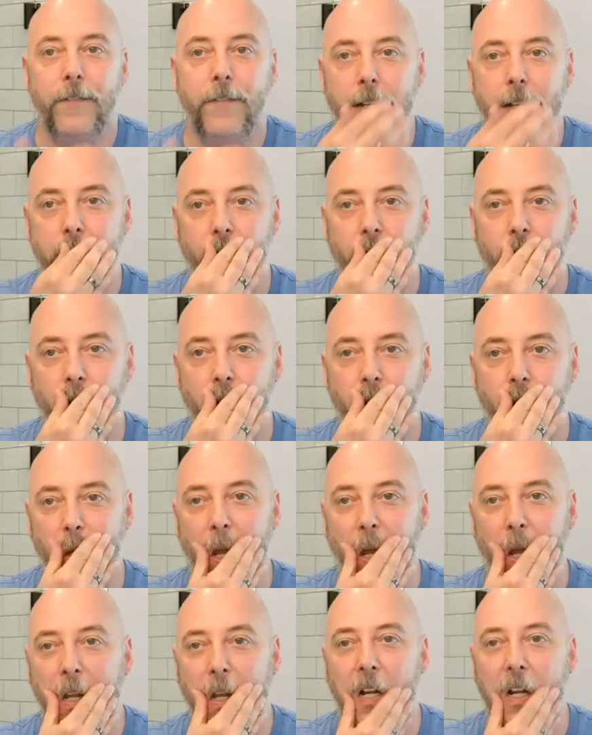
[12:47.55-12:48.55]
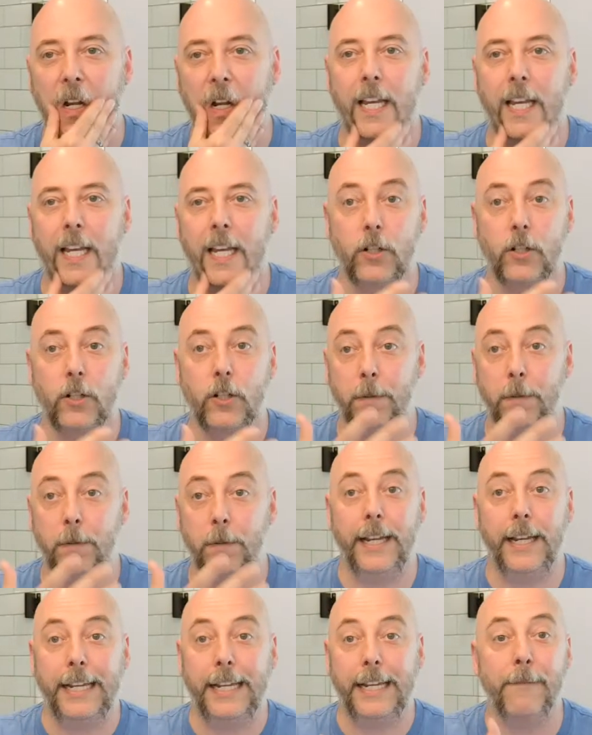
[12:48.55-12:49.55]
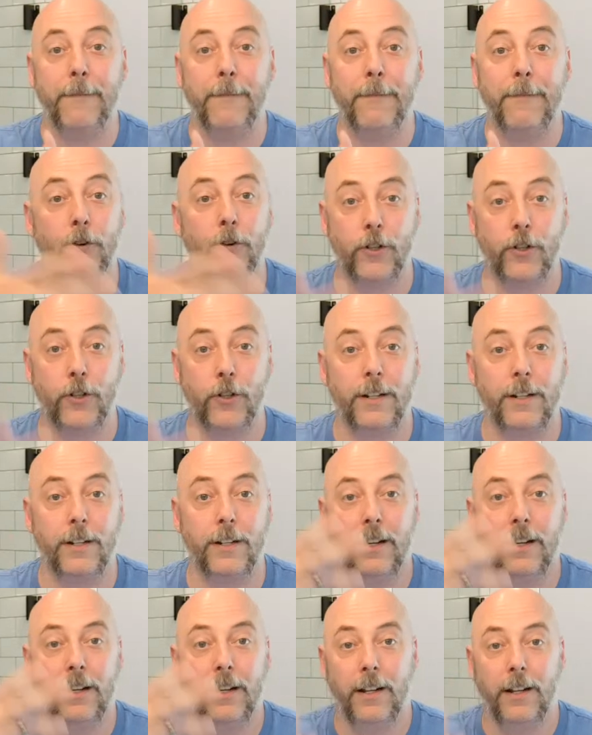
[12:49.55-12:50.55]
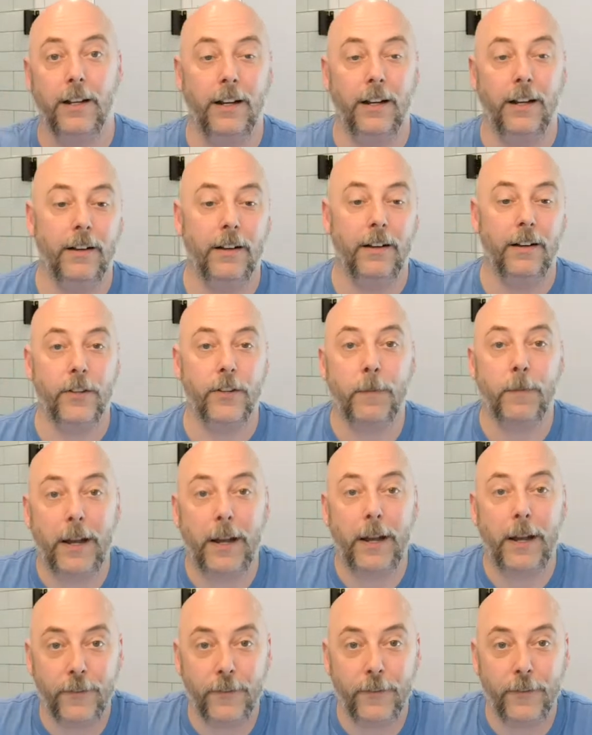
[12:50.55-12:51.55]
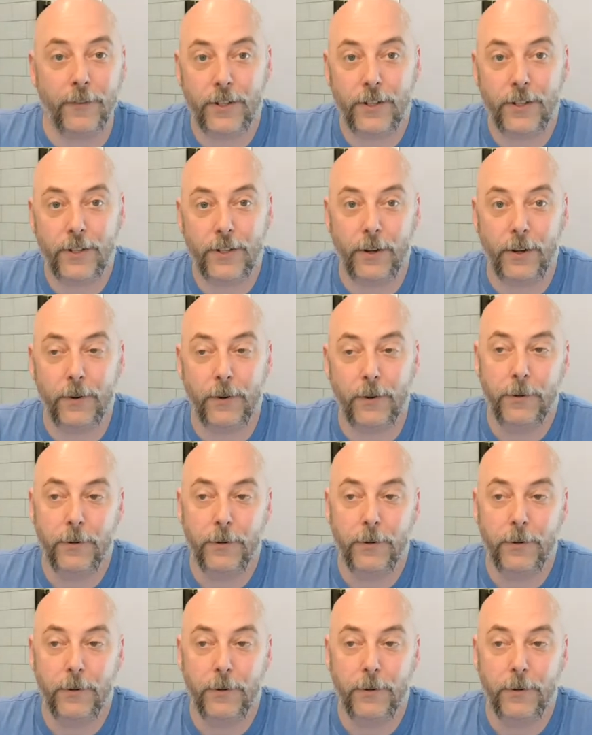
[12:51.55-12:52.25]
It feels like kind of like you're just playing a game version of the Spider-Verse. So